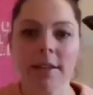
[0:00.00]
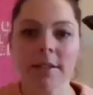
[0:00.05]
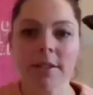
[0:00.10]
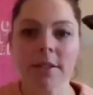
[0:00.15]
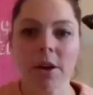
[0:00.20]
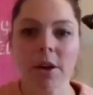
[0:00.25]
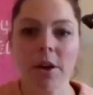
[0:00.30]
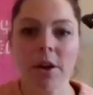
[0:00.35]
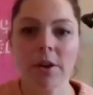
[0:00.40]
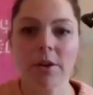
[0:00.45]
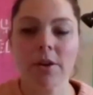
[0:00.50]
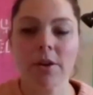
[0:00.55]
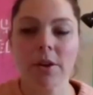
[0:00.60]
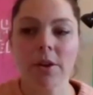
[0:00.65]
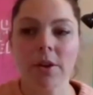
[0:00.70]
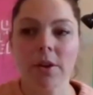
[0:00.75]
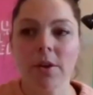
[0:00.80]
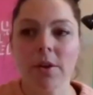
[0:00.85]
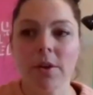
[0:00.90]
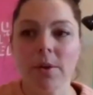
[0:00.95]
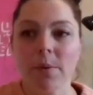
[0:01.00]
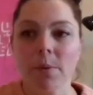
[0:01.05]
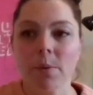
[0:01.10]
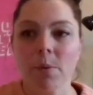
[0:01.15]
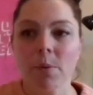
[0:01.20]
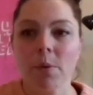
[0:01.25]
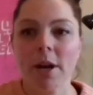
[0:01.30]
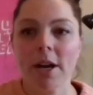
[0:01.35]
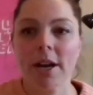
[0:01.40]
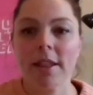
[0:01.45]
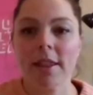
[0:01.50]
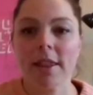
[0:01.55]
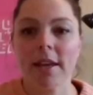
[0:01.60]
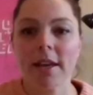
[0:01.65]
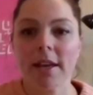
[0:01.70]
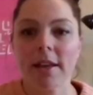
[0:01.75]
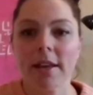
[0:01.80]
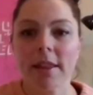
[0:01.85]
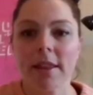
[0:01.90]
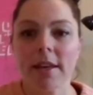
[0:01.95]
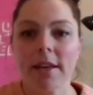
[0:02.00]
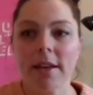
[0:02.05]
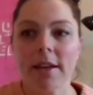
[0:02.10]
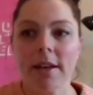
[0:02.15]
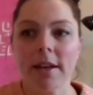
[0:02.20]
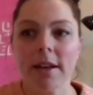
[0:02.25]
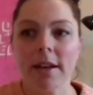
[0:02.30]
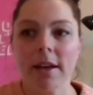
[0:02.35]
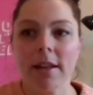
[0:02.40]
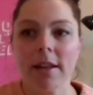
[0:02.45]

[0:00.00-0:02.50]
so one thing that